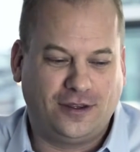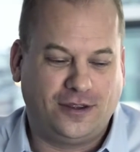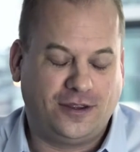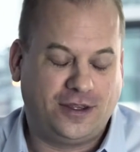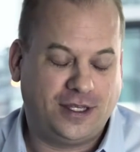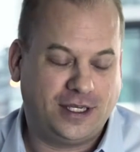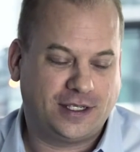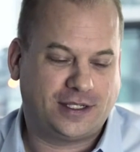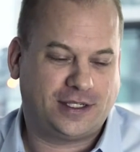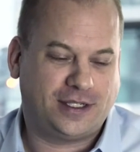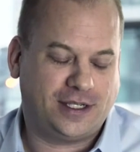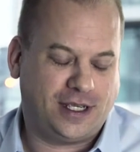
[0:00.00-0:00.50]

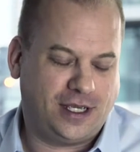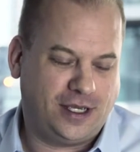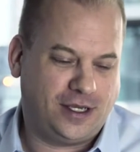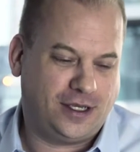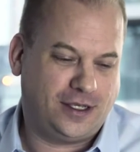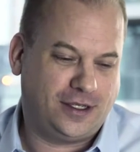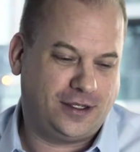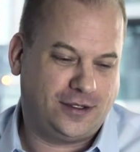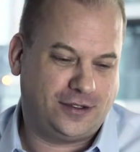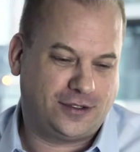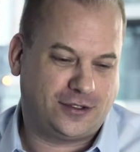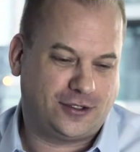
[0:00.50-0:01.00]
This
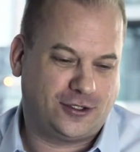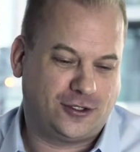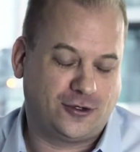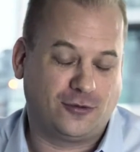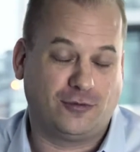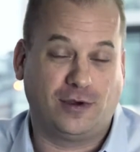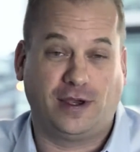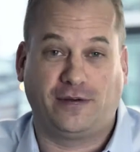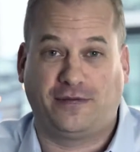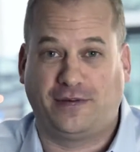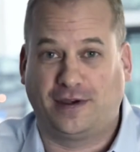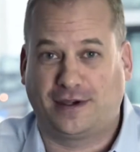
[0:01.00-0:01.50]
is
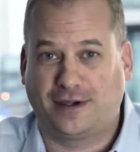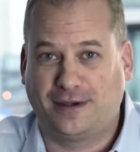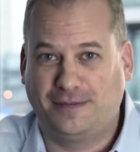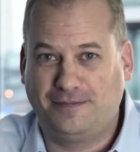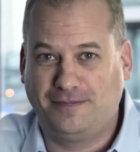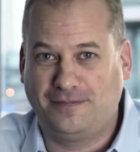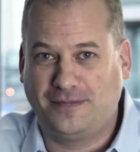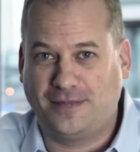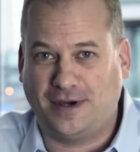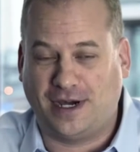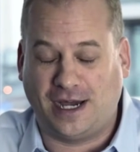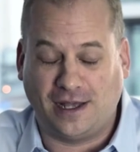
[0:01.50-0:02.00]
terrific.
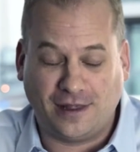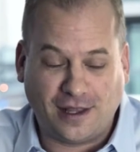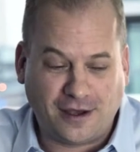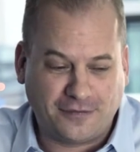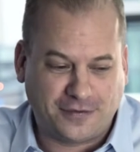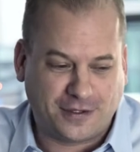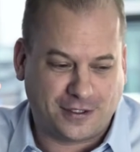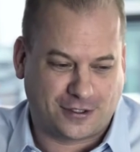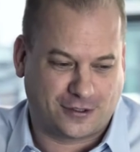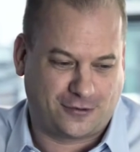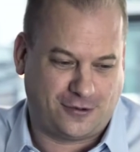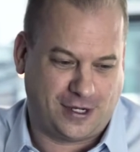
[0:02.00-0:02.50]
I
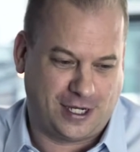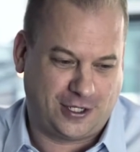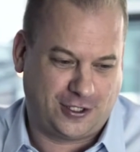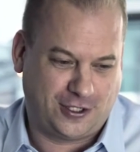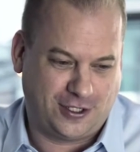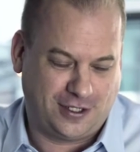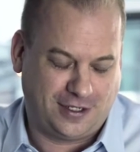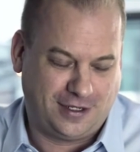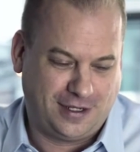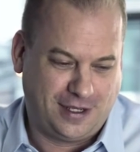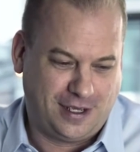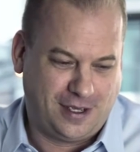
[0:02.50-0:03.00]
love this
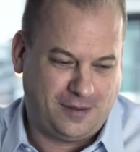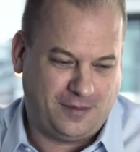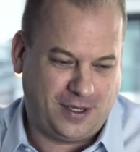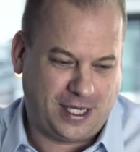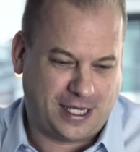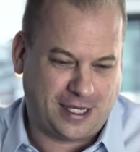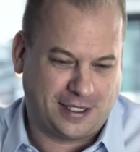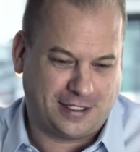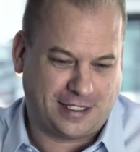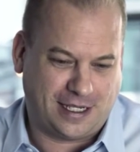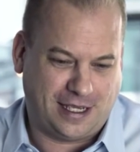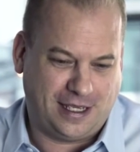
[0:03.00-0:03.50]
question
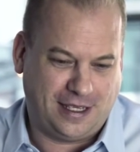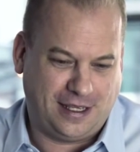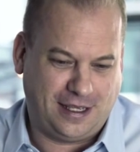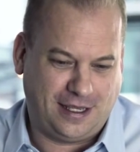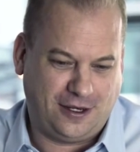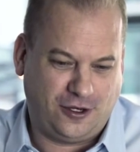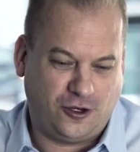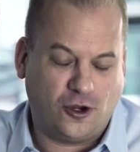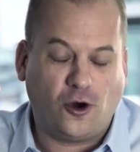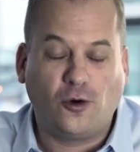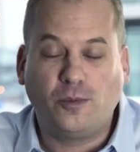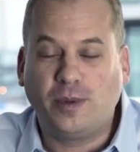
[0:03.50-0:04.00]
because
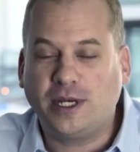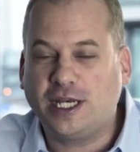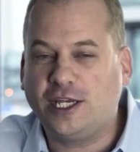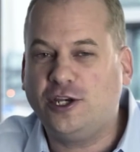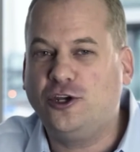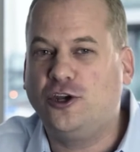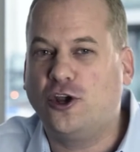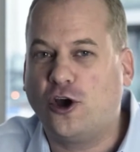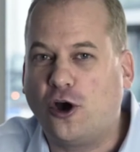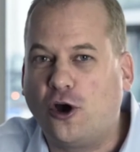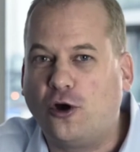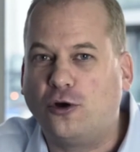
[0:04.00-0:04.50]
nobody
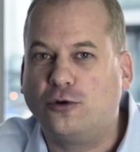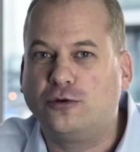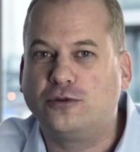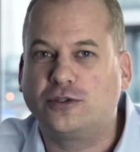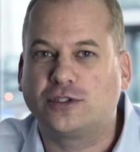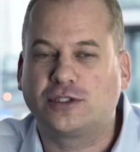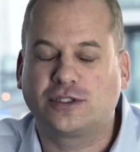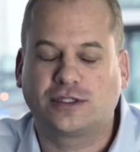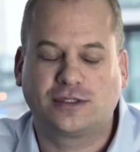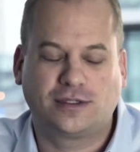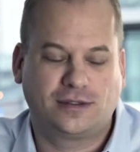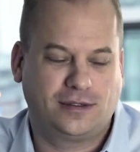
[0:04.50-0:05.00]

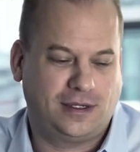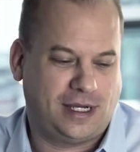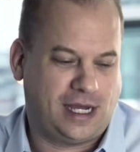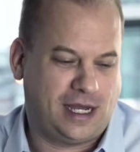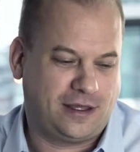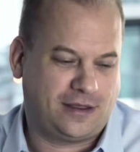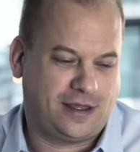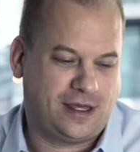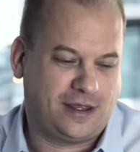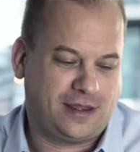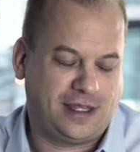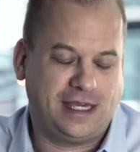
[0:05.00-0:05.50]
knows.
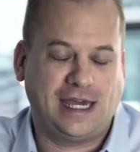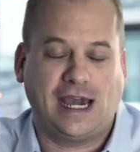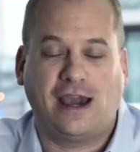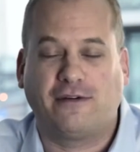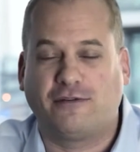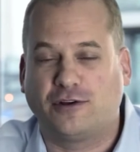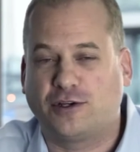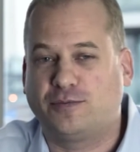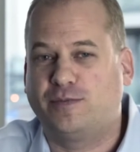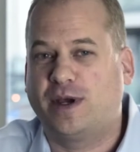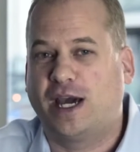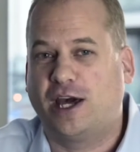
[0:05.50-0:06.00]
I think the
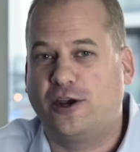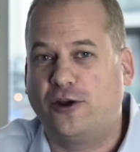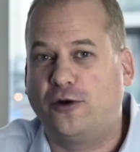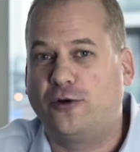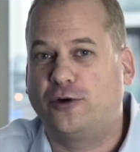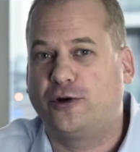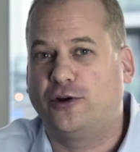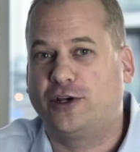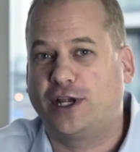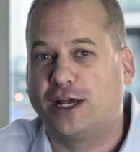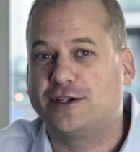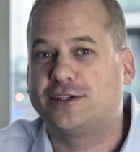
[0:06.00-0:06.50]
average pet
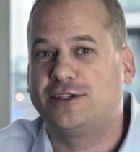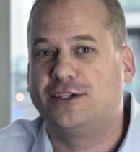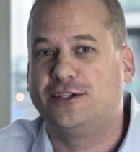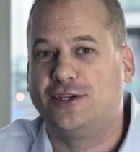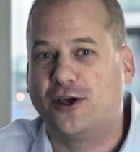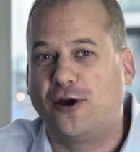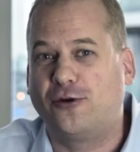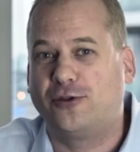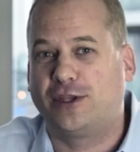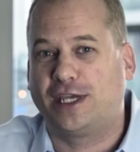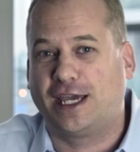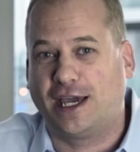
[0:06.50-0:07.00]
owner doesn't
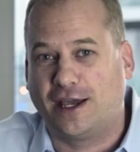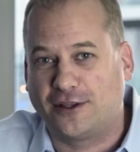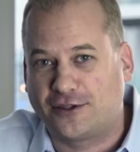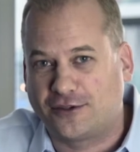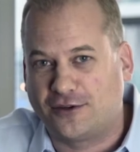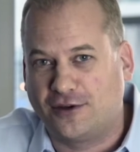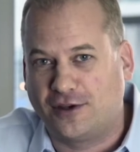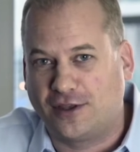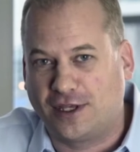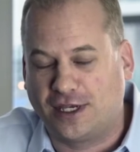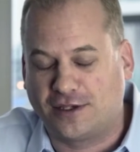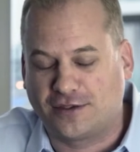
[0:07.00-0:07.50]
know the
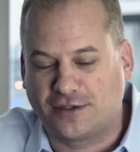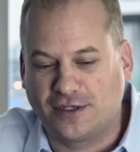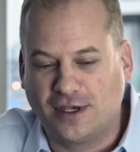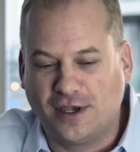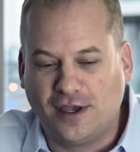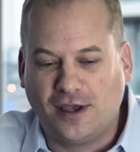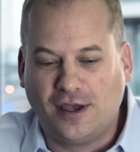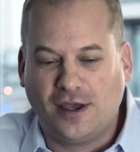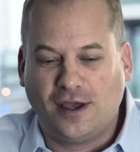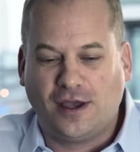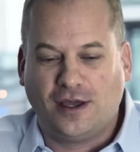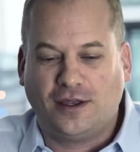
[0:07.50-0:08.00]
answer to this.
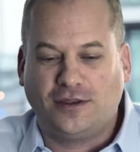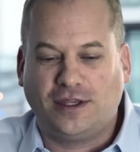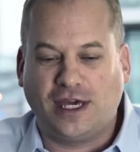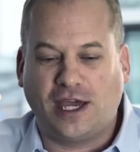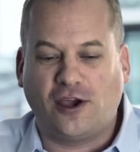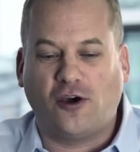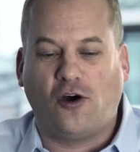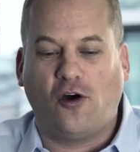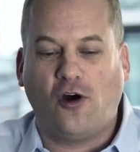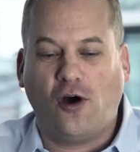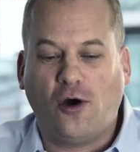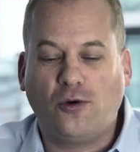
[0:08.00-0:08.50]

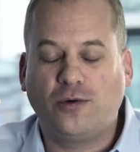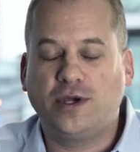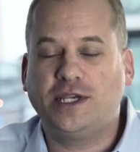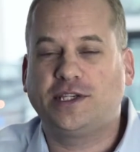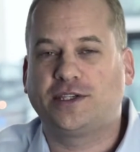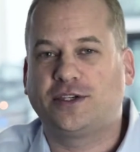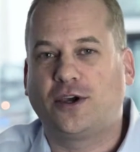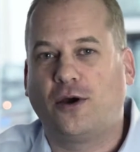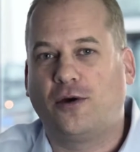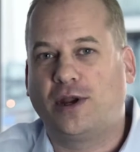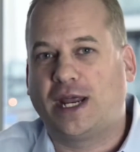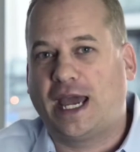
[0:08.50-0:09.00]
They
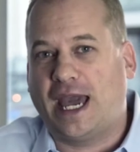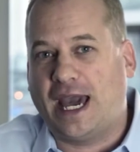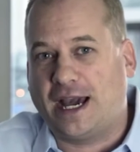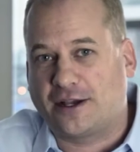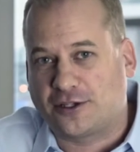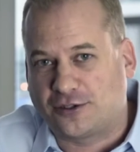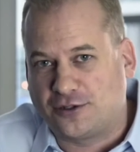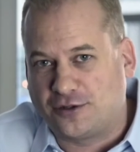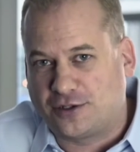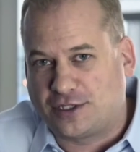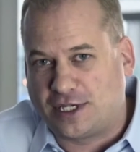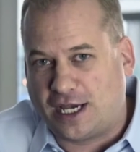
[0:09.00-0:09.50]
always go to
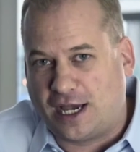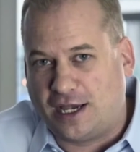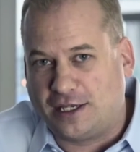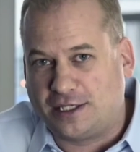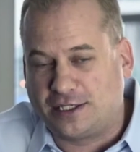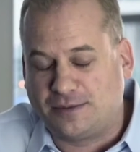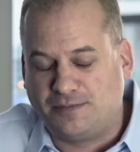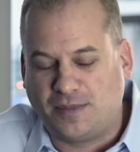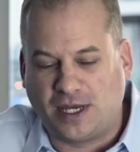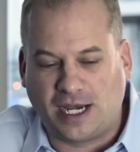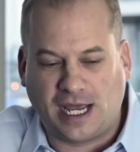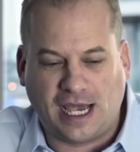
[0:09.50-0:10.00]

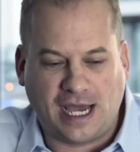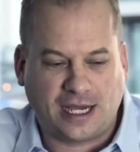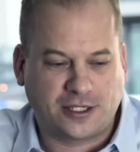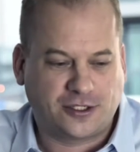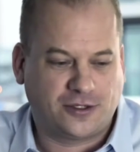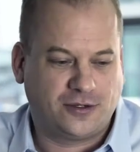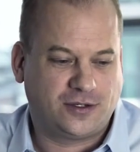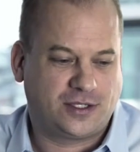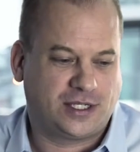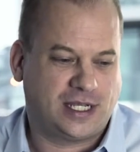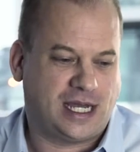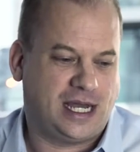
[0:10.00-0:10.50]
exercise, but
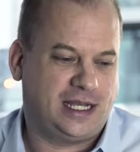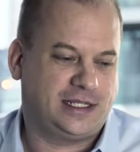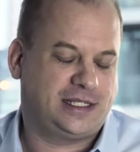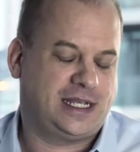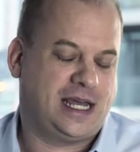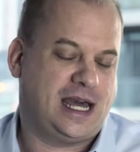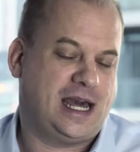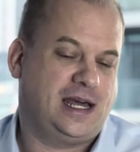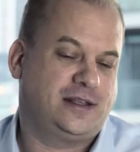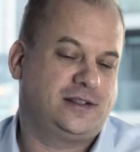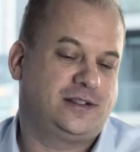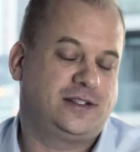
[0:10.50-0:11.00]
exercise
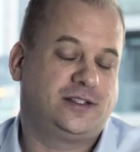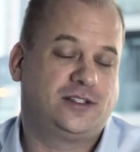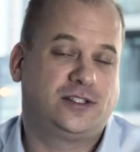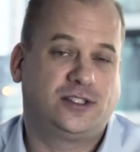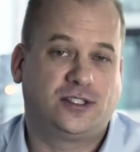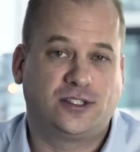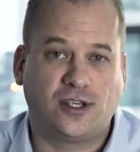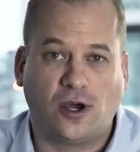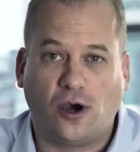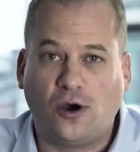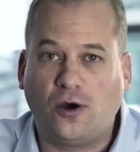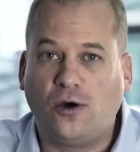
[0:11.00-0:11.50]
has
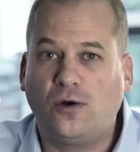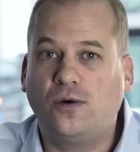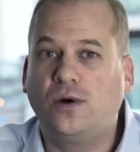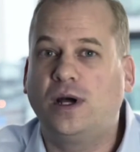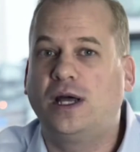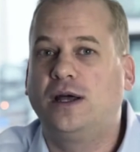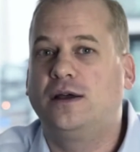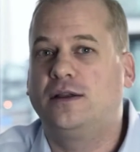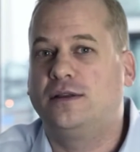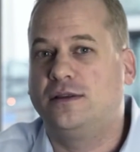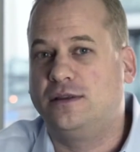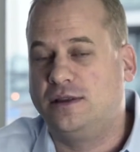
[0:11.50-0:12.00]

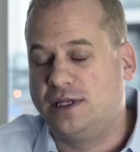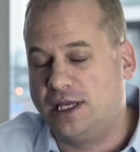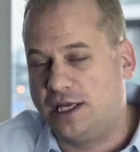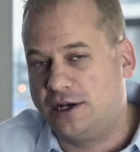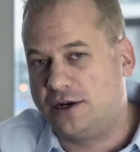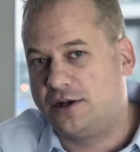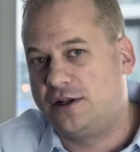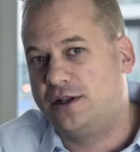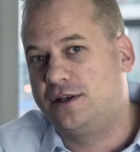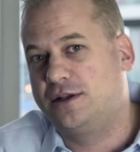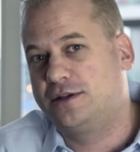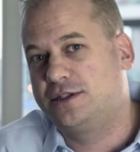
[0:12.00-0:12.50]
so
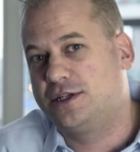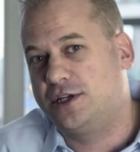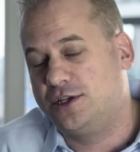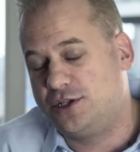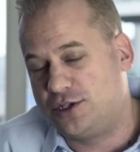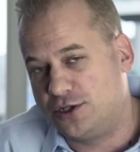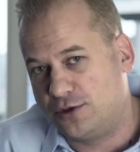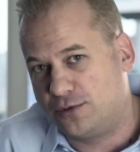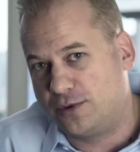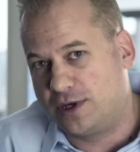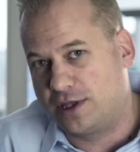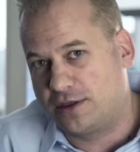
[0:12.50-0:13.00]
little to
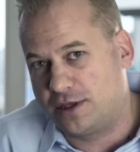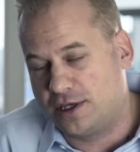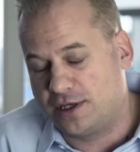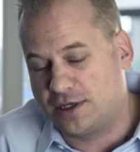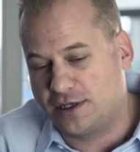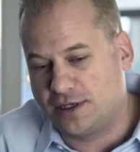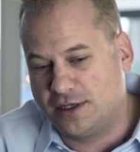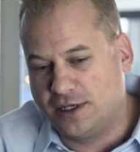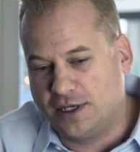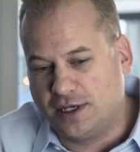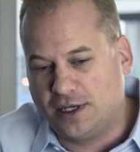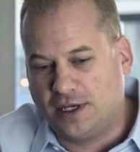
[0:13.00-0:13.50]
do with it.
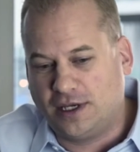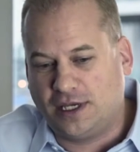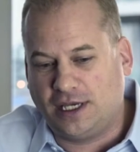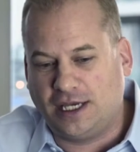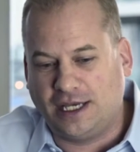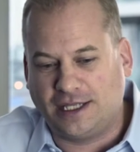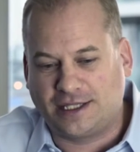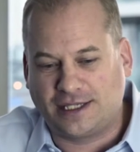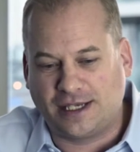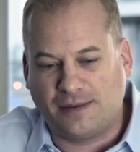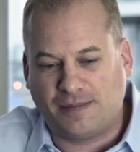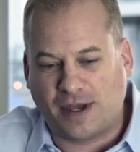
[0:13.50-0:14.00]

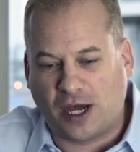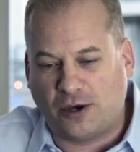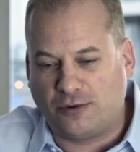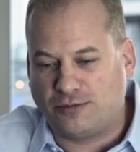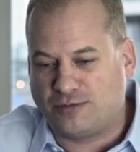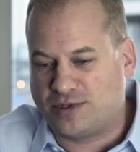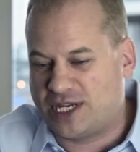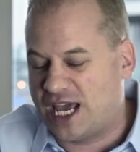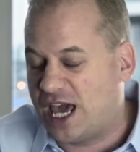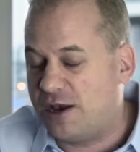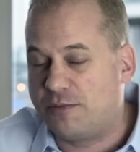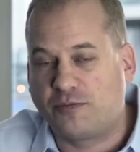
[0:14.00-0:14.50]
It's
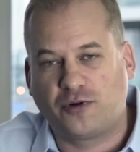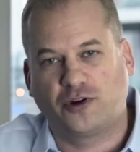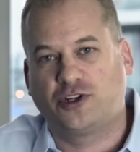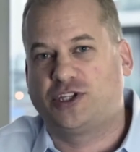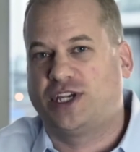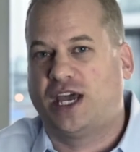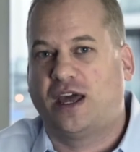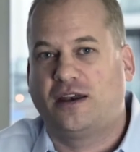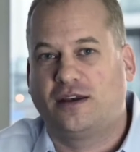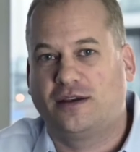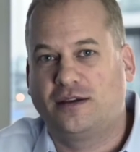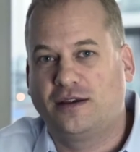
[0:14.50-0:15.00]
about
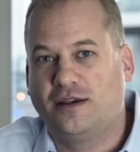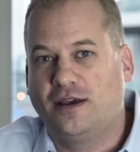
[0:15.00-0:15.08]
10%.